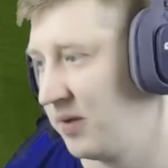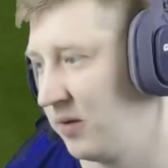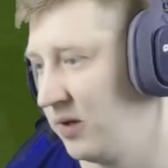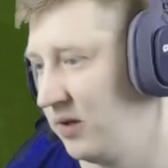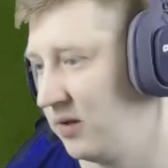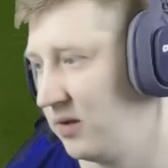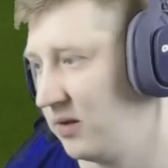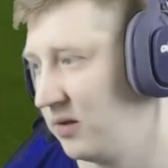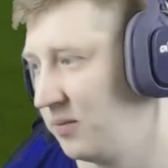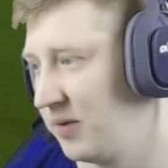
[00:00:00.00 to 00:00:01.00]
Berry,
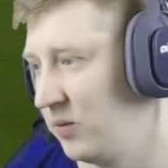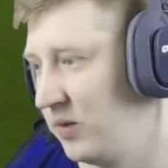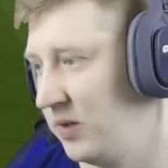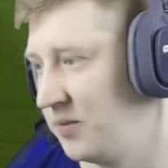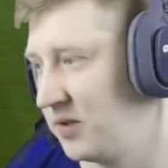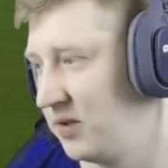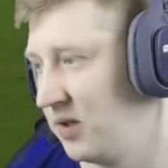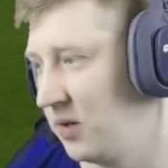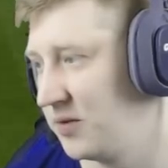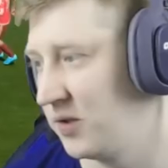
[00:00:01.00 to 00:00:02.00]
Ben Williamson
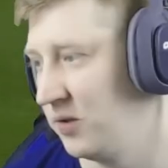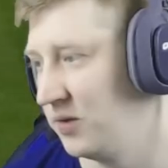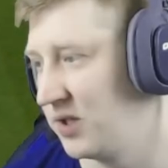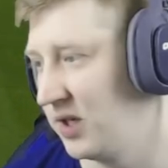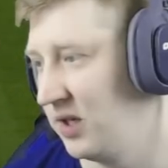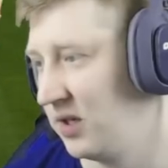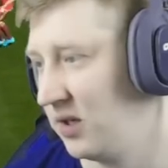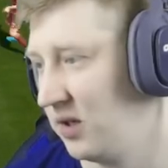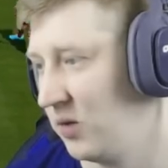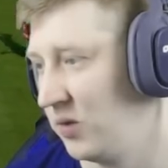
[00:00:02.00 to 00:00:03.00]
up to Uche.
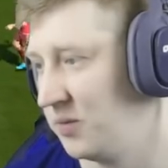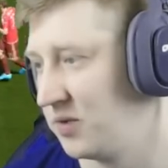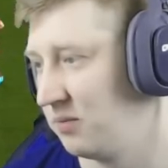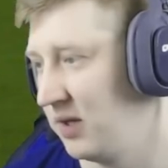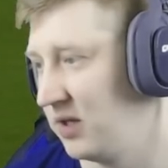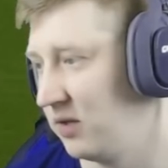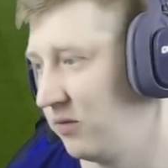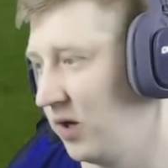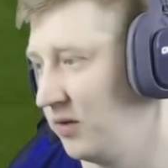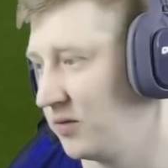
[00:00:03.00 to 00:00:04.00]
Williamson making the
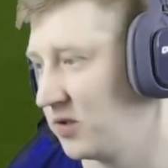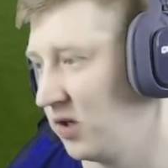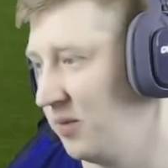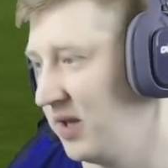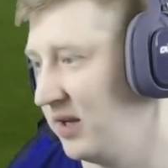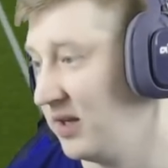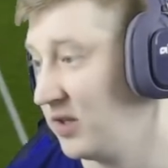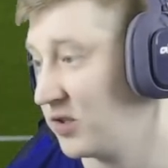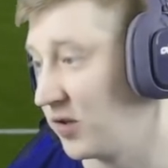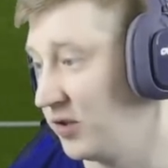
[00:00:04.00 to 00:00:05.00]
run, slot him in,
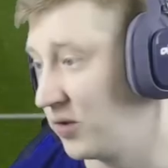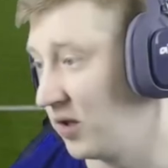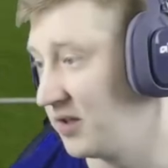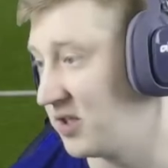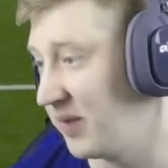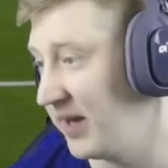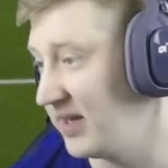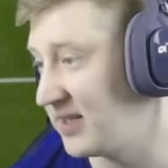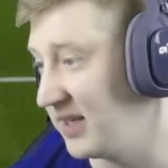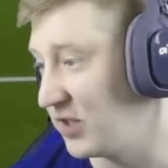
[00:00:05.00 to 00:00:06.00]
try and utilise the
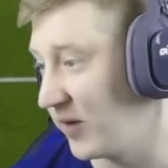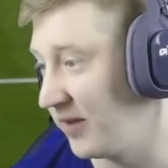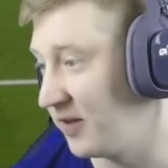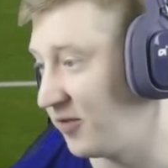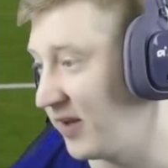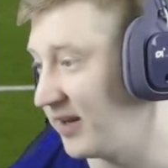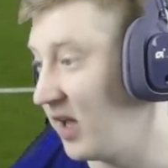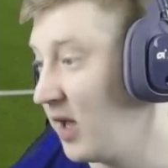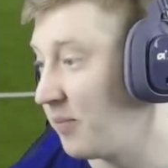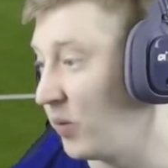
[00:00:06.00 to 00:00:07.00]
pace. He's round the
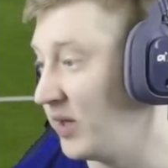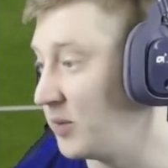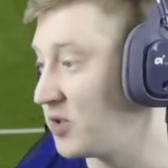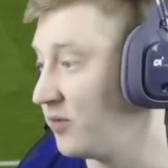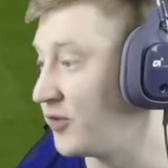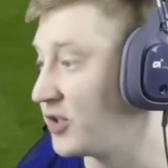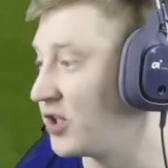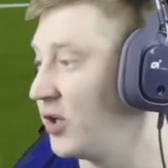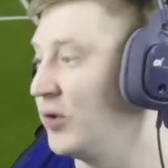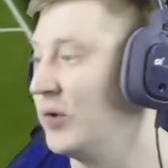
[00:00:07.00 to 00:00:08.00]
defender. Ben Williamson for
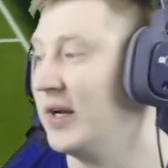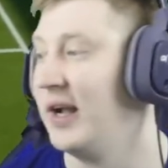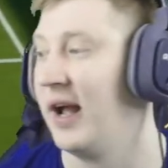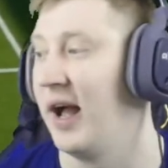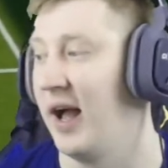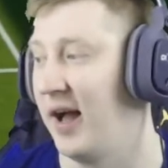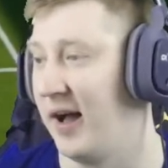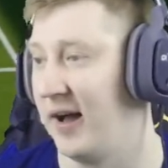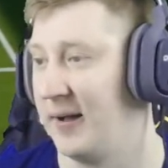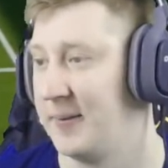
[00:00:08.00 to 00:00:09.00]
two.
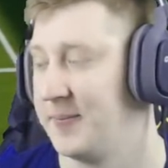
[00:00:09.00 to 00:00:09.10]
Ah.